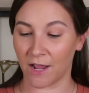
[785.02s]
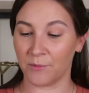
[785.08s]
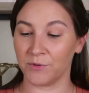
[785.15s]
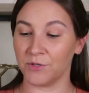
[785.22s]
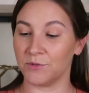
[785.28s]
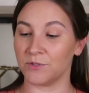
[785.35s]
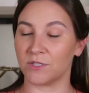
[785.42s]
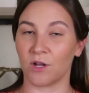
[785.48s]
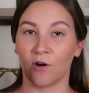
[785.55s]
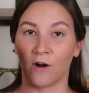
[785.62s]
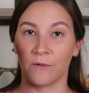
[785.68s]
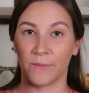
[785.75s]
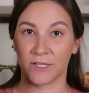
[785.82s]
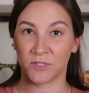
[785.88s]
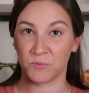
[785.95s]
I will use the
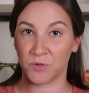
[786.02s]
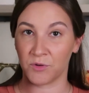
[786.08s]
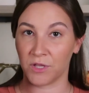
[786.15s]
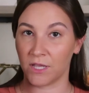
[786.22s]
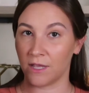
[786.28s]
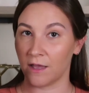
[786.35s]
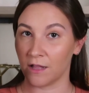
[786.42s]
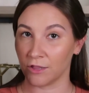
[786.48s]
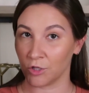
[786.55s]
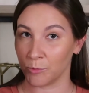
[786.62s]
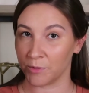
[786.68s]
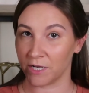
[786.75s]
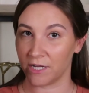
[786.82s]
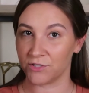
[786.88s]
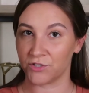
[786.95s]
RMS Beauty
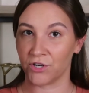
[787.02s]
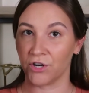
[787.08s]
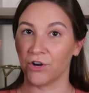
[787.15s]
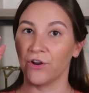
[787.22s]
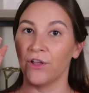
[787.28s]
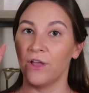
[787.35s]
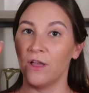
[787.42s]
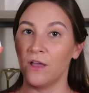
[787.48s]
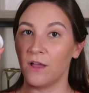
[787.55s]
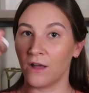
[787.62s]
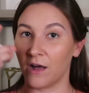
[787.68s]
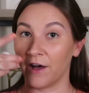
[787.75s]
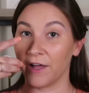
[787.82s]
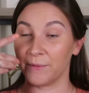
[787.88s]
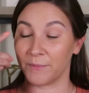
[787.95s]
Luminizer
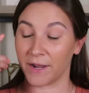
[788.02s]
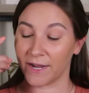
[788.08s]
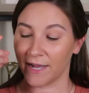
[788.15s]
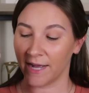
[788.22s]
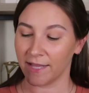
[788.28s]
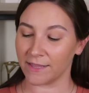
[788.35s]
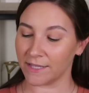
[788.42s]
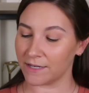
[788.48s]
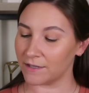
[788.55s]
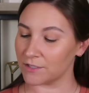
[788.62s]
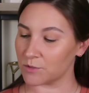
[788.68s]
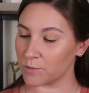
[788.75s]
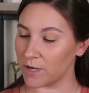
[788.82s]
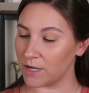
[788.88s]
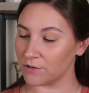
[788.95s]
on my eyelid
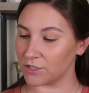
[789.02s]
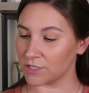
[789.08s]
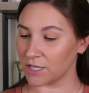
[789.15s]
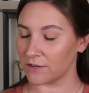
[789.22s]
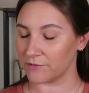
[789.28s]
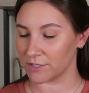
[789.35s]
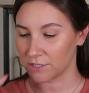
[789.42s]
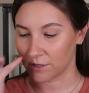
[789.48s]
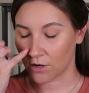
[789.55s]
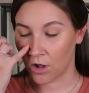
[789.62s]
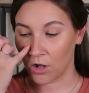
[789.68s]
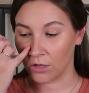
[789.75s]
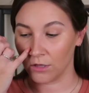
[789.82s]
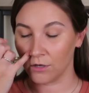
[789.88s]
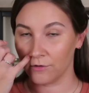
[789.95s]
as well, just kind of as an
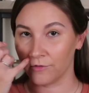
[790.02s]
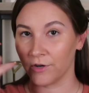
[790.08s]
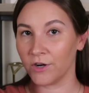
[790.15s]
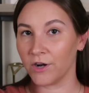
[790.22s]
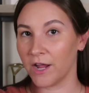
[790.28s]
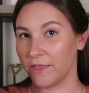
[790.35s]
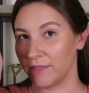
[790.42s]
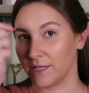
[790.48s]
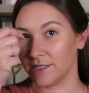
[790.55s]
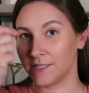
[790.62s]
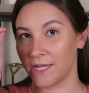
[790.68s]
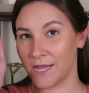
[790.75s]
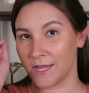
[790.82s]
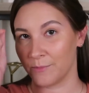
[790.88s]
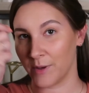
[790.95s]
all over, and then take a